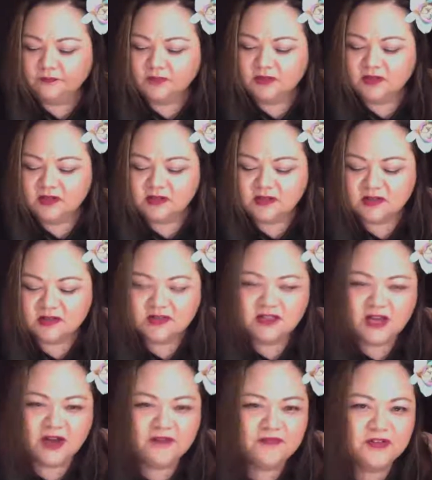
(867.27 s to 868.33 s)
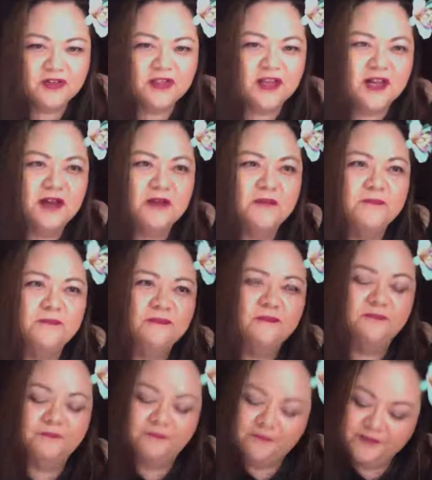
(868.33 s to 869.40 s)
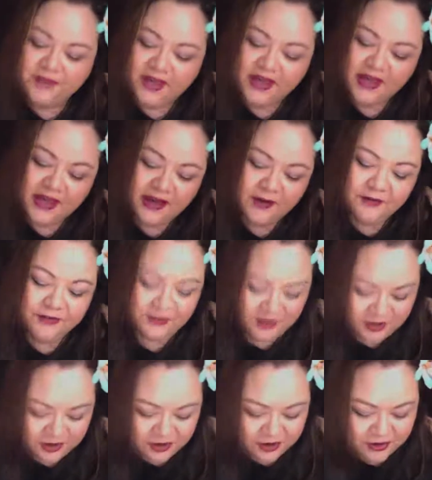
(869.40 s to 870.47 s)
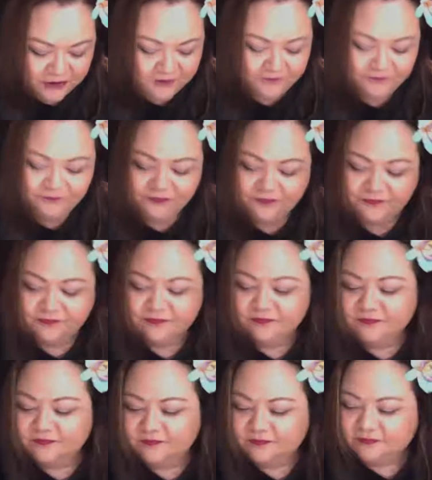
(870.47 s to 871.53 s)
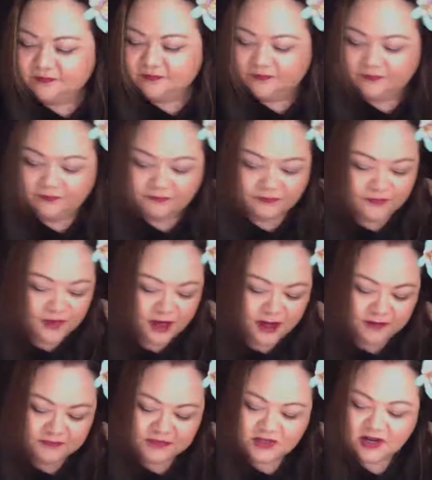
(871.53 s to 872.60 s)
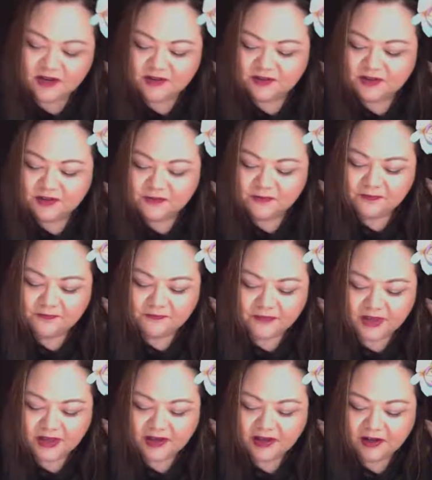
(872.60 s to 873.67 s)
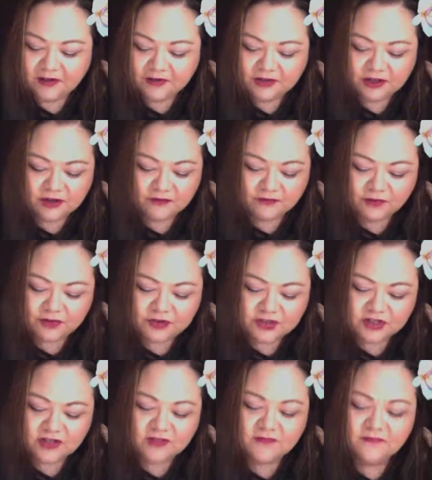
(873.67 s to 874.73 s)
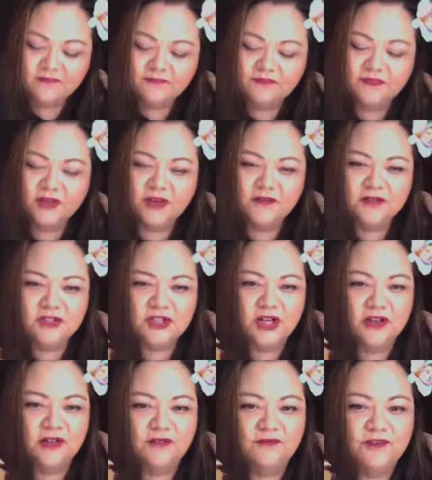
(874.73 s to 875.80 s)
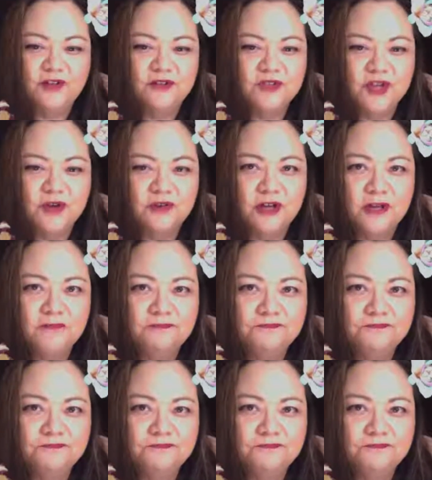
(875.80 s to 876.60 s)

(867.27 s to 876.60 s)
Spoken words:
This is definitely a healthier, I'm telling you, a healthier version of a jelly-filled donut.